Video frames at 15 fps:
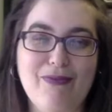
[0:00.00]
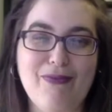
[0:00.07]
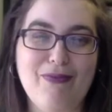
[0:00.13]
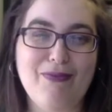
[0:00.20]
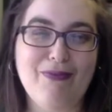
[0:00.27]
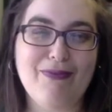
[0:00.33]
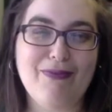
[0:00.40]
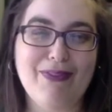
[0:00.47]

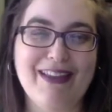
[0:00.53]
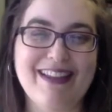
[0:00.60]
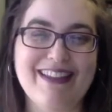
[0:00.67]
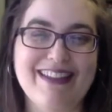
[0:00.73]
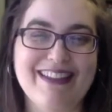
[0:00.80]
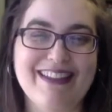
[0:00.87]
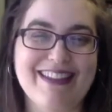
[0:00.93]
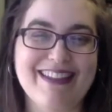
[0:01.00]

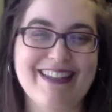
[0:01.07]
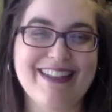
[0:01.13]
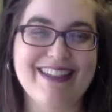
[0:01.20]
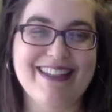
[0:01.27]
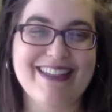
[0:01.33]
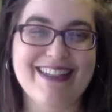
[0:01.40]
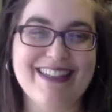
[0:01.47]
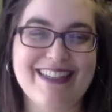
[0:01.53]

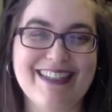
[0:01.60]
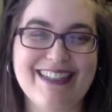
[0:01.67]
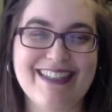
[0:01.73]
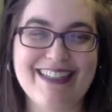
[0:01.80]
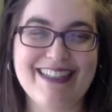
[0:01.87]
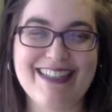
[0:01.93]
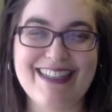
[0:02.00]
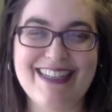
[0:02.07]

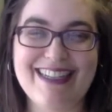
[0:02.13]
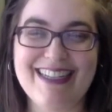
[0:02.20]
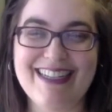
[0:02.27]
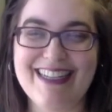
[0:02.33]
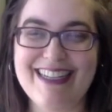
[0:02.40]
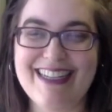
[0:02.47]
(not speaking)